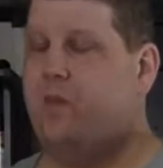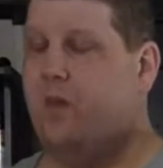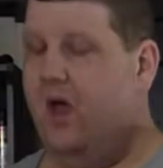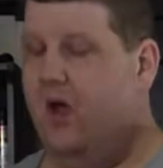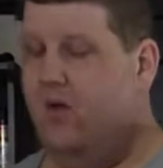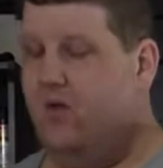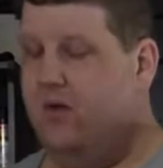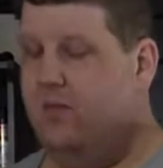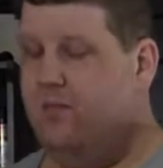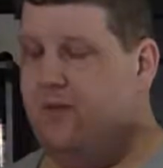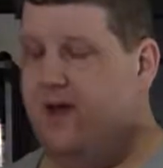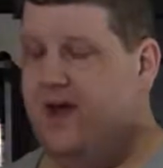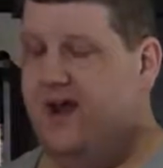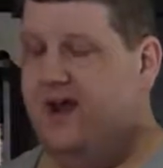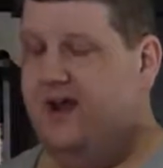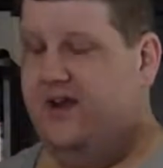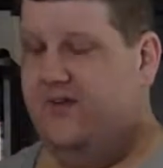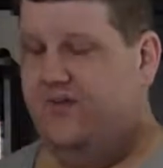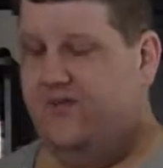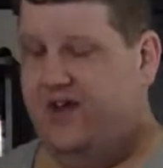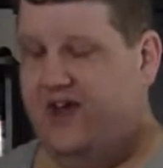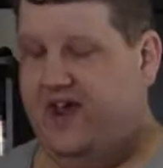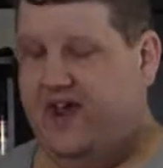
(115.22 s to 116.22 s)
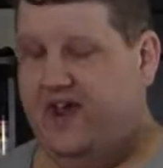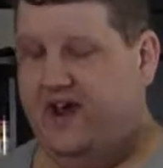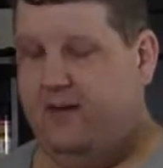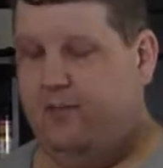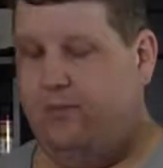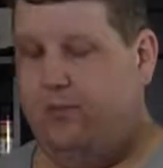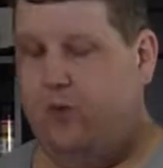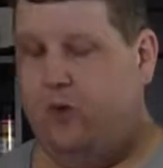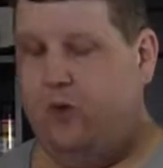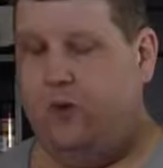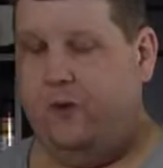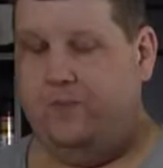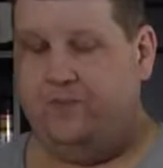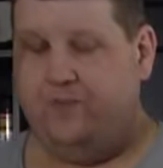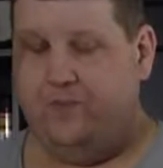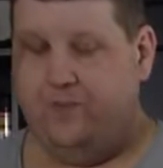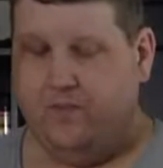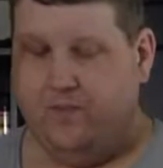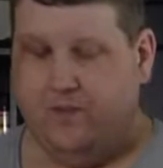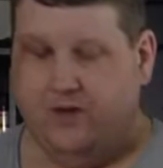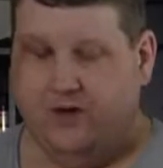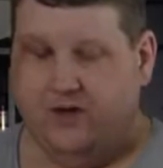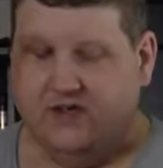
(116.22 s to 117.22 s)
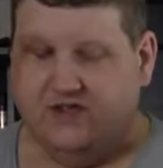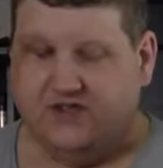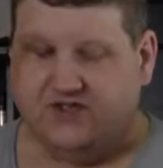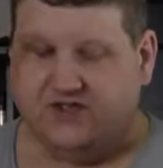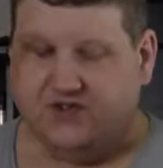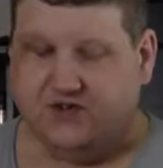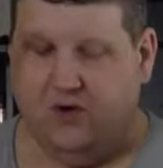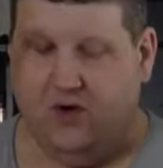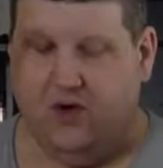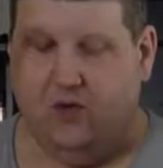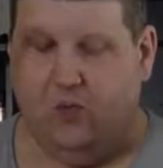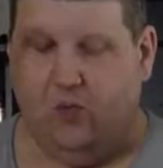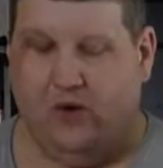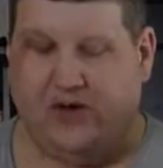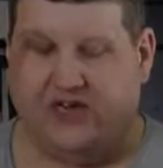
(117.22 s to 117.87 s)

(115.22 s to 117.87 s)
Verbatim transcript: I wouldn't mind if it had a more strong